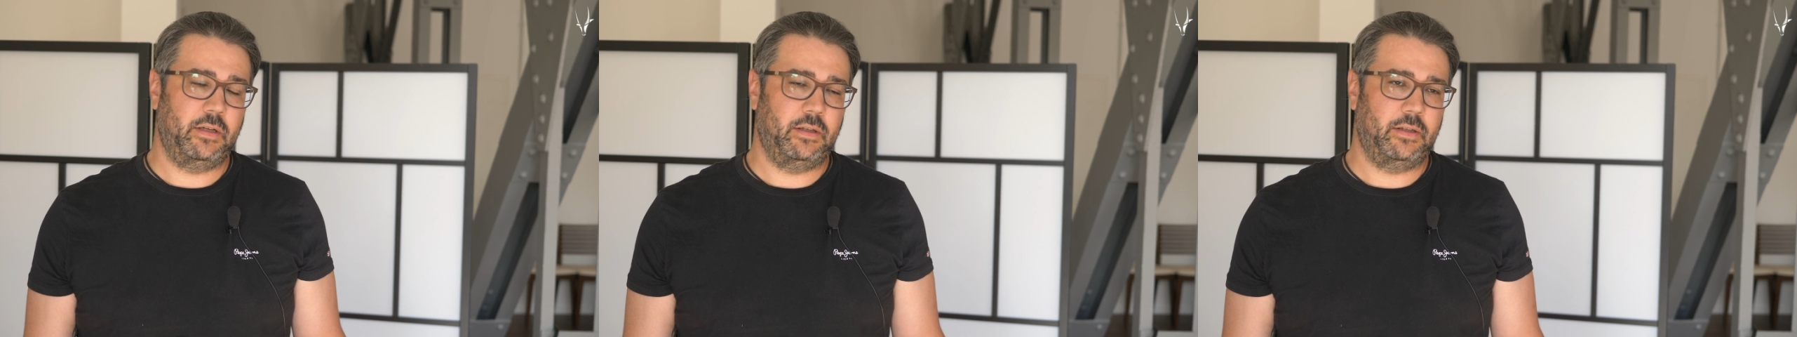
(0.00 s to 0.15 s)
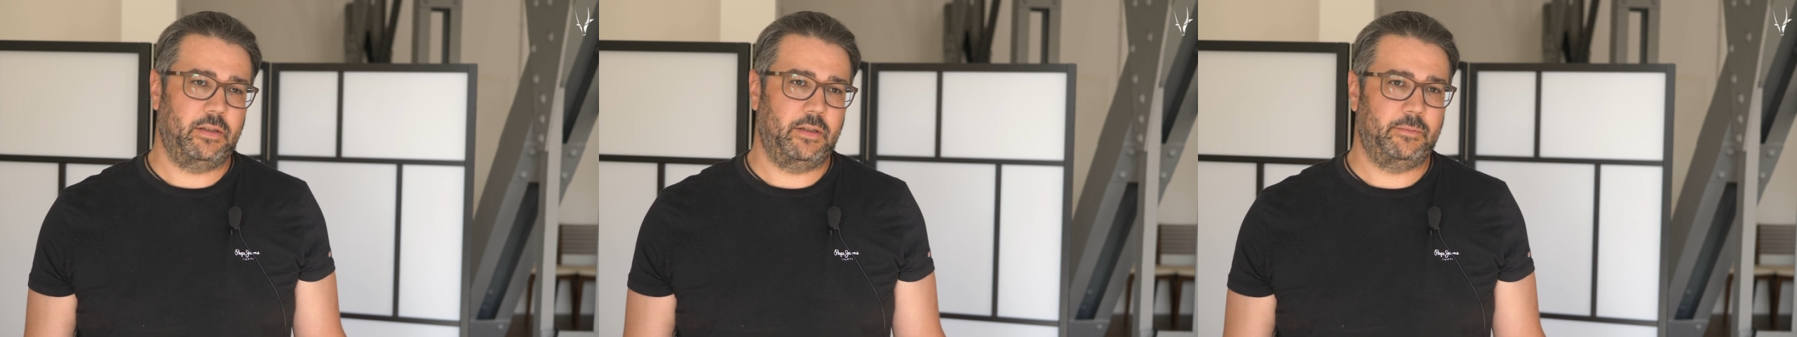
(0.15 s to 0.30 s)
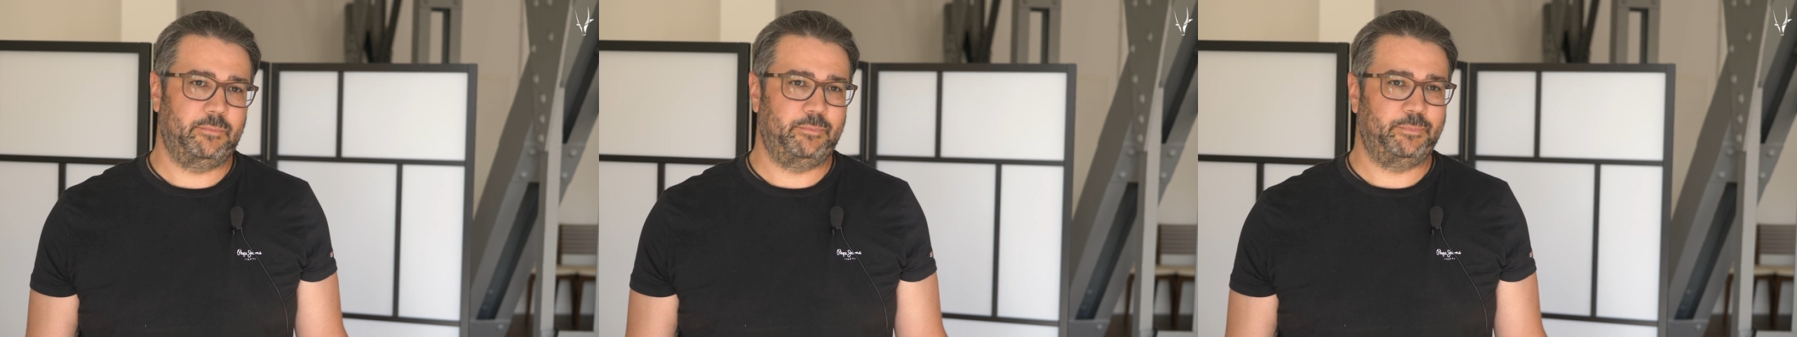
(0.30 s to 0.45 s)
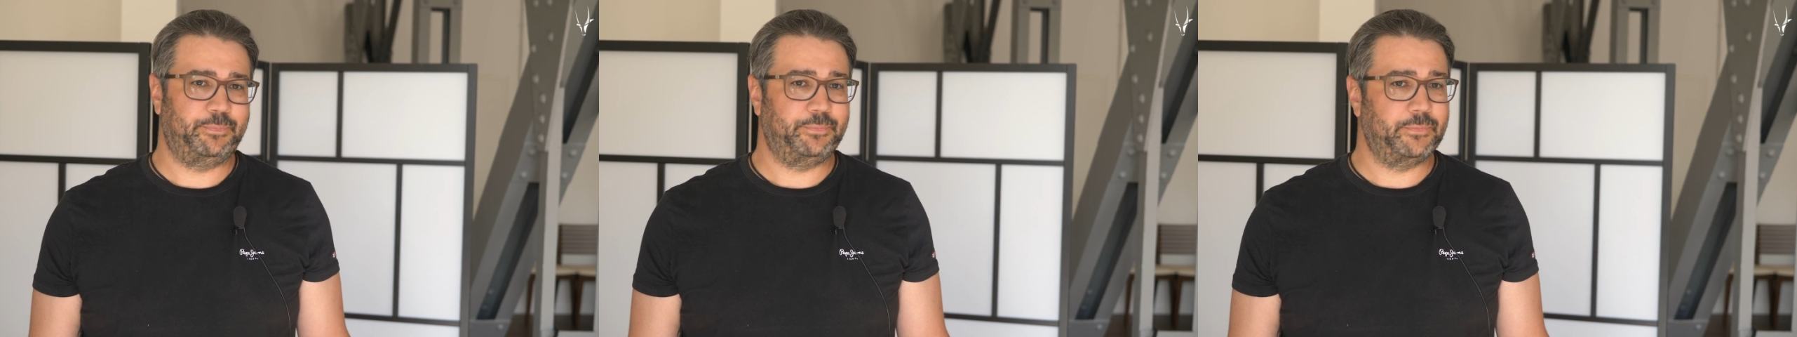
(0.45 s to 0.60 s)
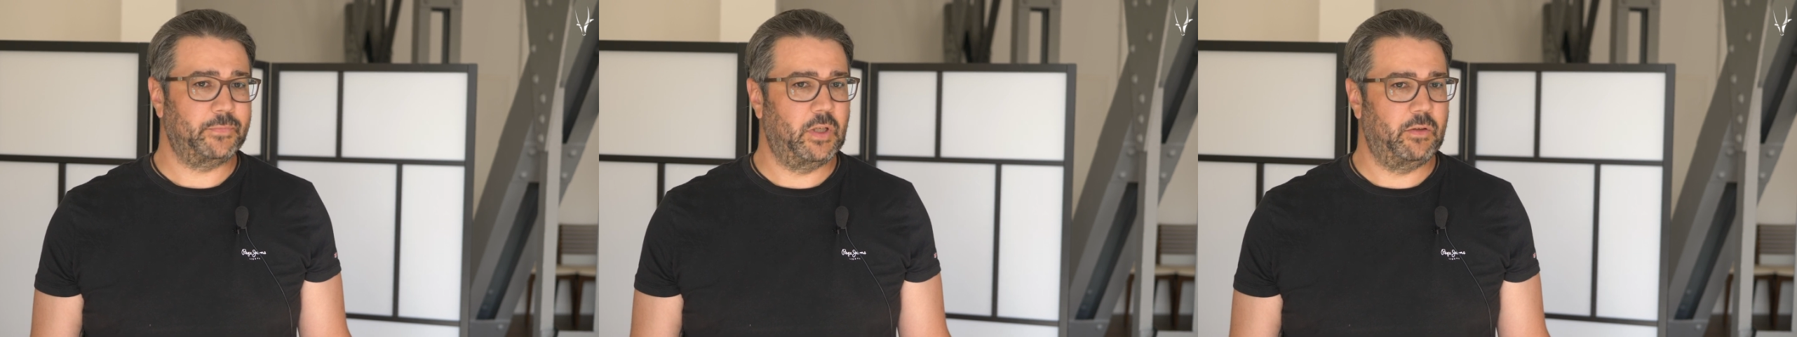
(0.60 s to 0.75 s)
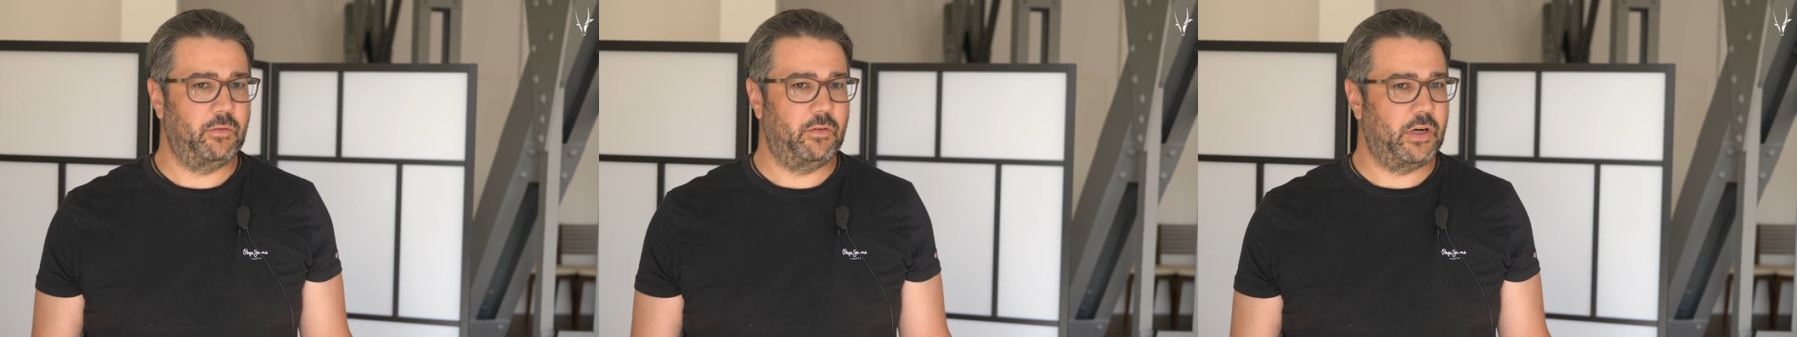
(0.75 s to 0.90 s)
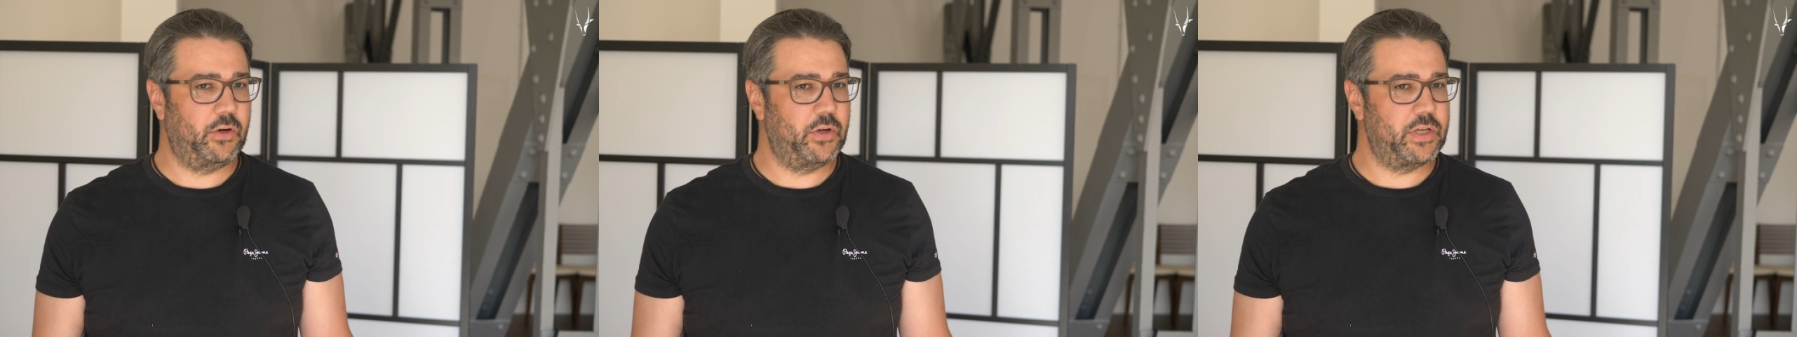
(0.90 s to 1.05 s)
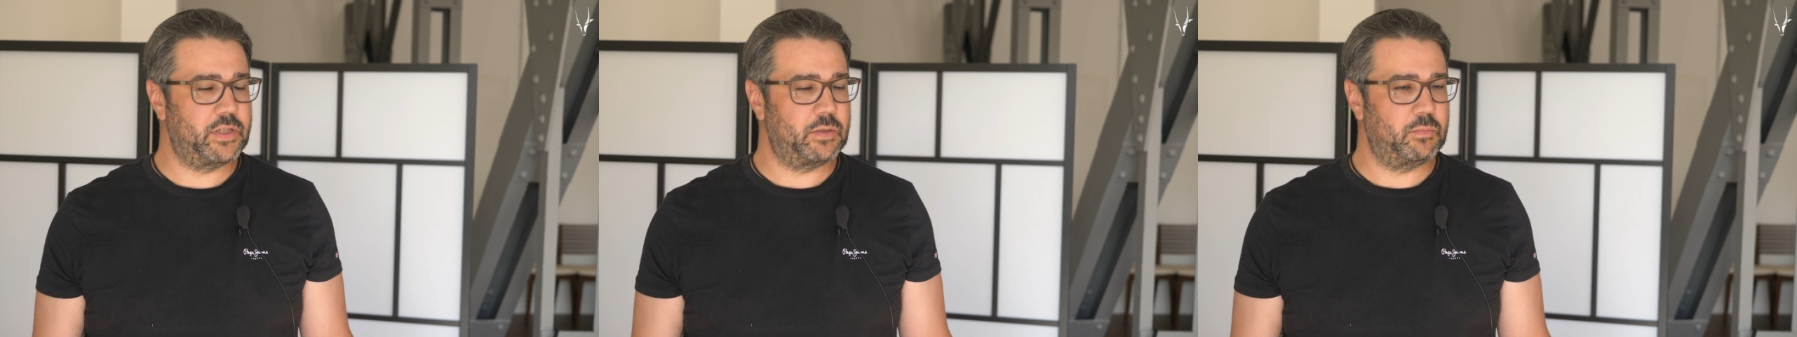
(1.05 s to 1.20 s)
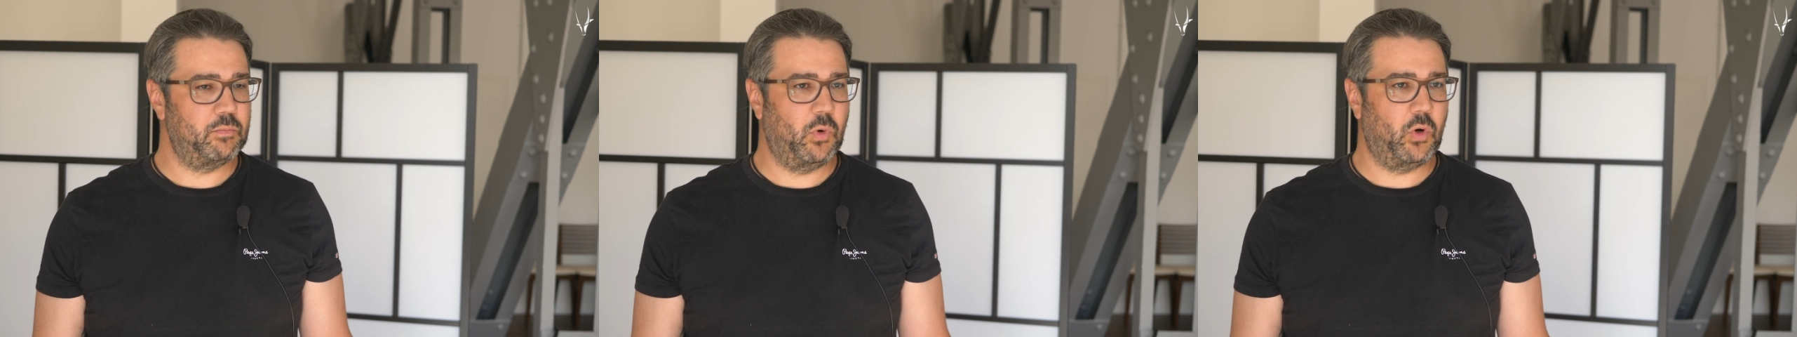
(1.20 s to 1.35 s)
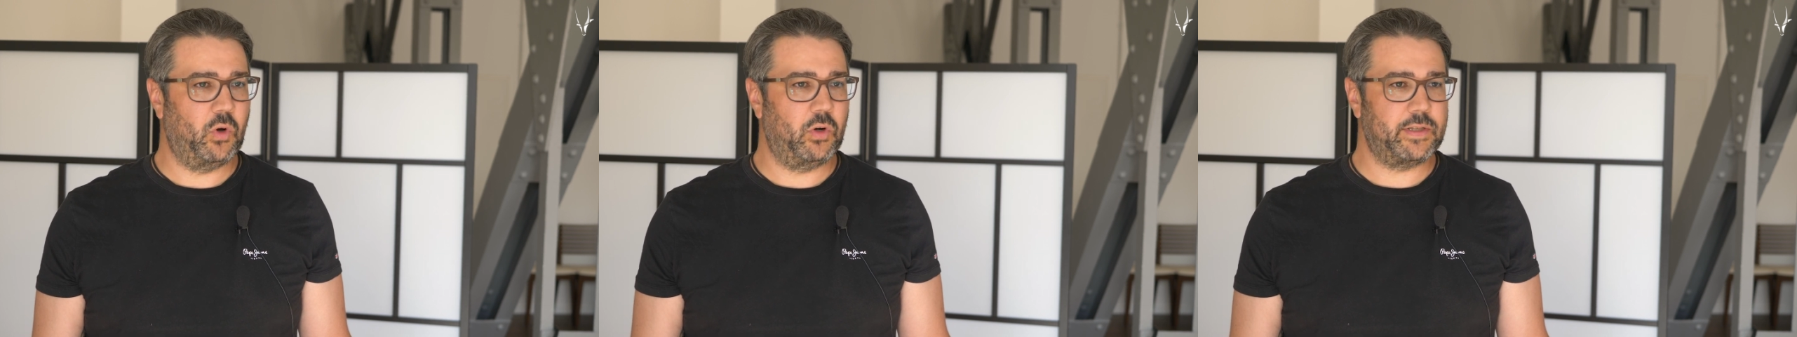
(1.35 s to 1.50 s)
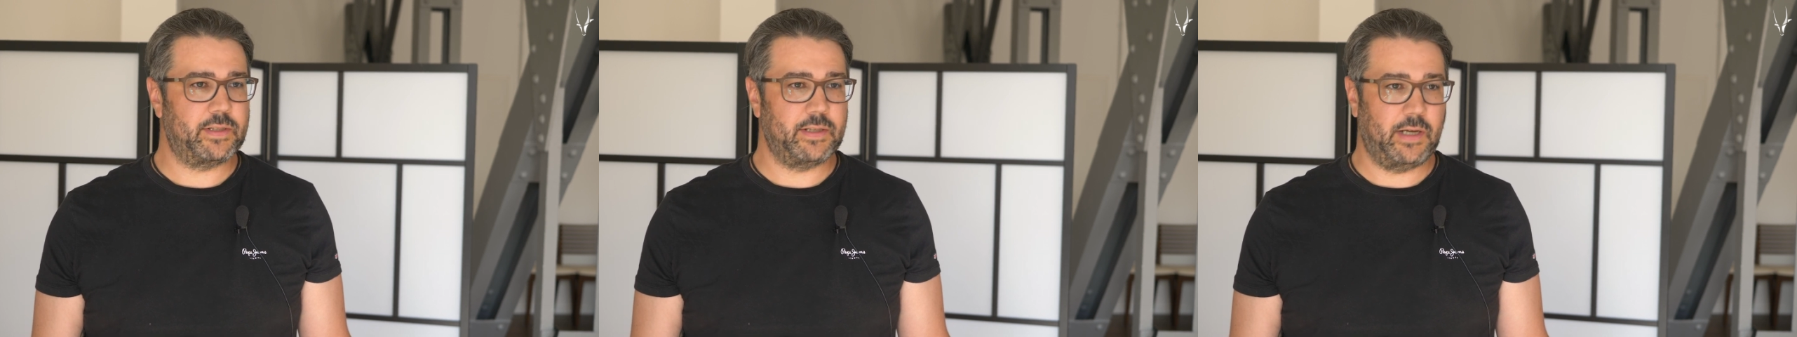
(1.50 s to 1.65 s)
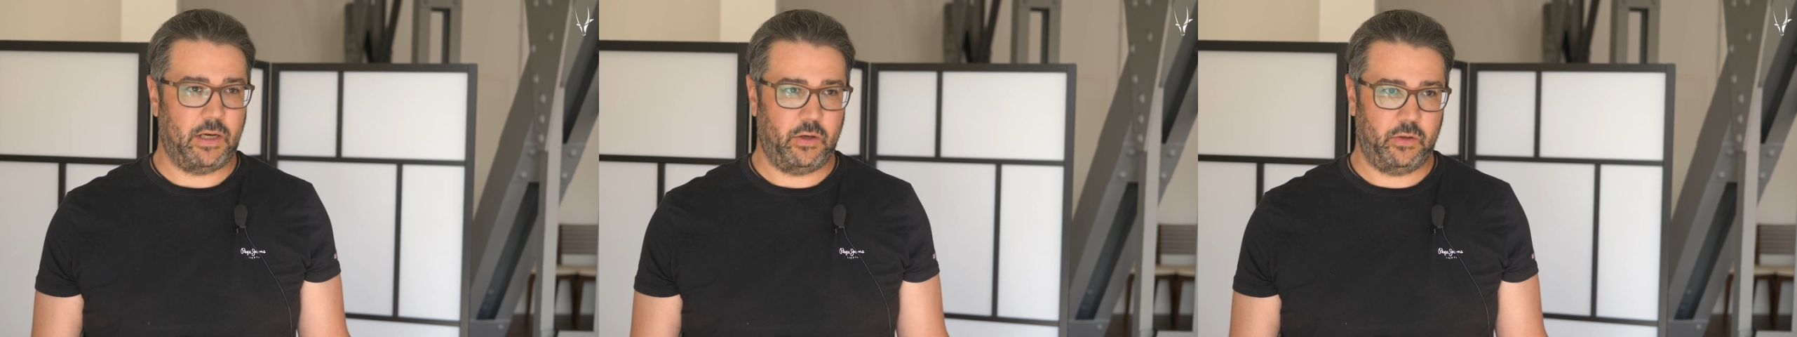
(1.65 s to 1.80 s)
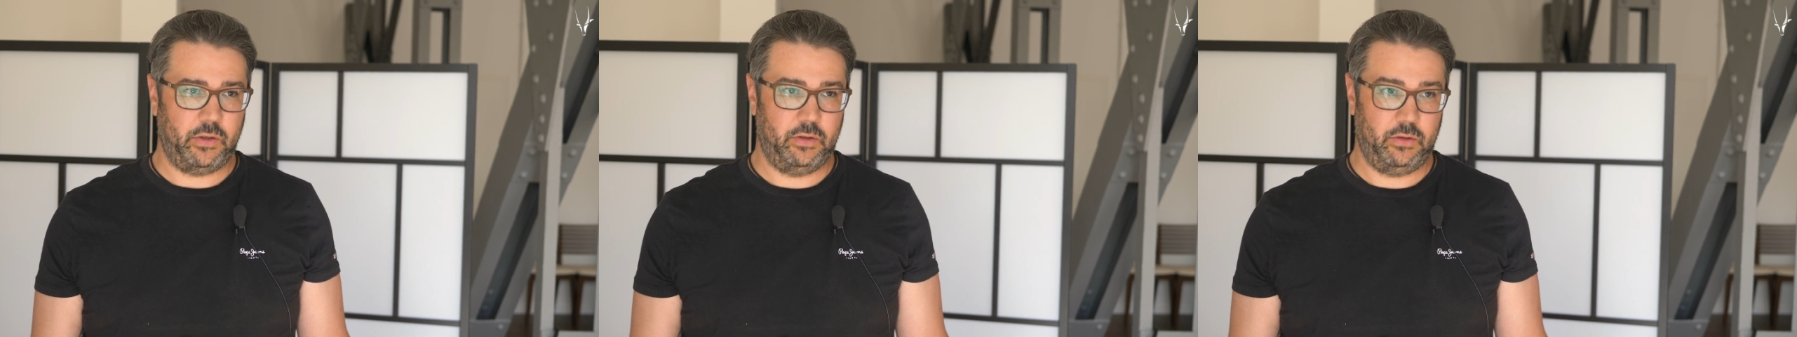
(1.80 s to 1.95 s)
a very small town